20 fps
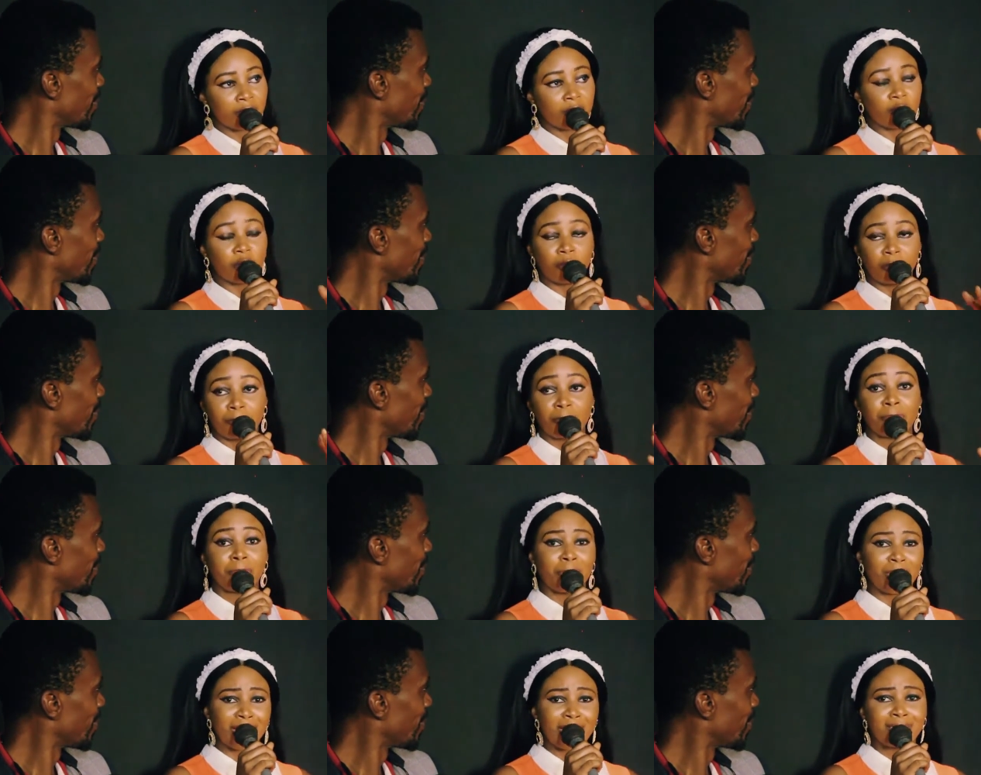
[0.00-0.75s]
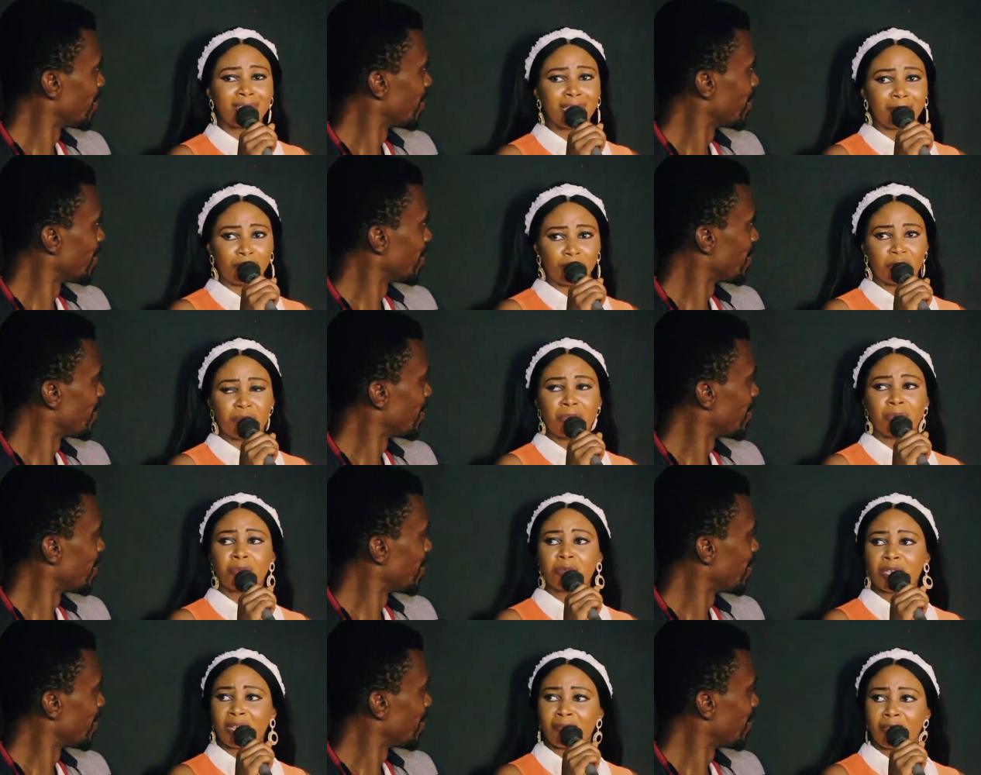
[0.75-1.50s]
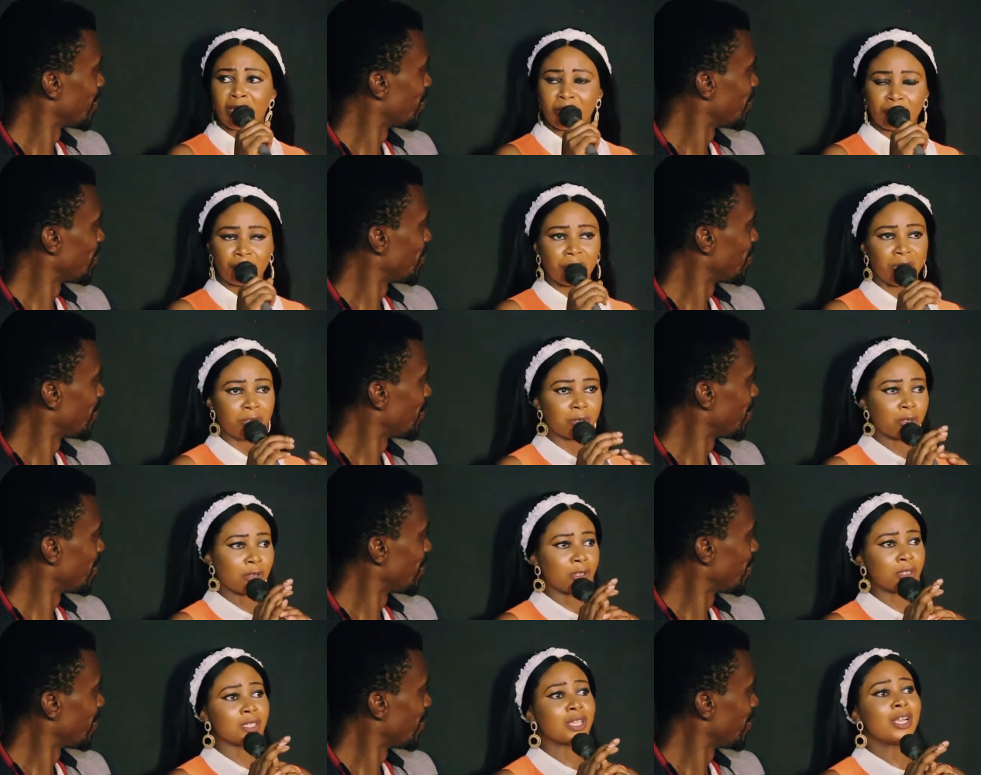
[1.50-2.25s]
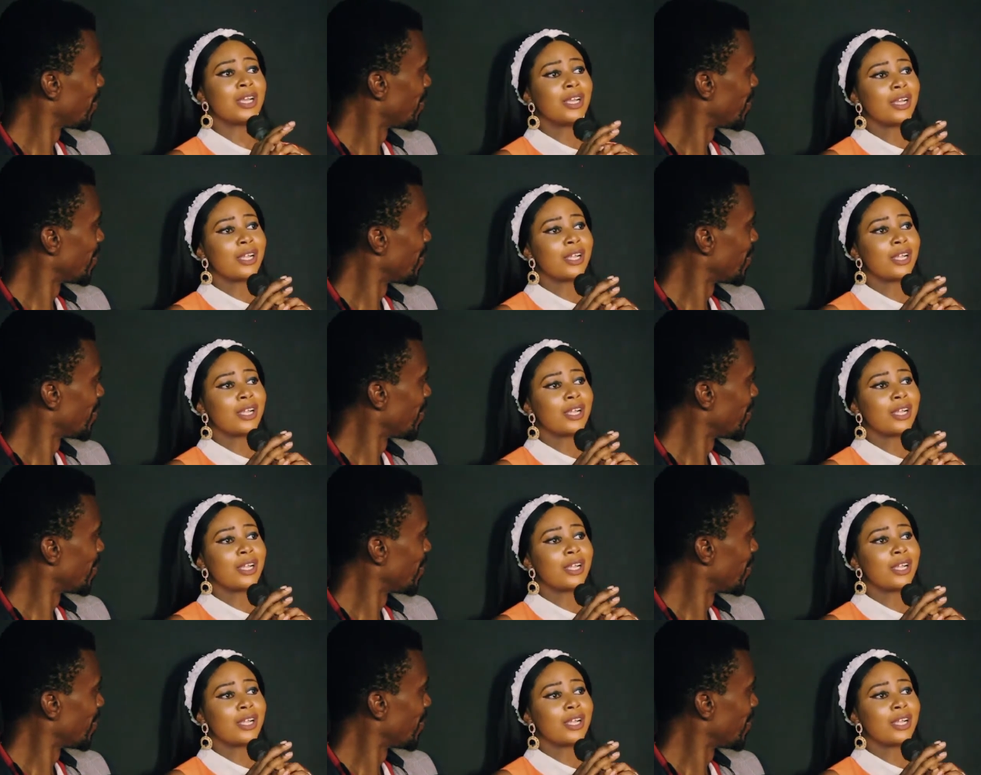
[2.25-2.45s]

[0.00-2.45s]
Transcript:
Speaker 1: So with that time, you should be able to have experience because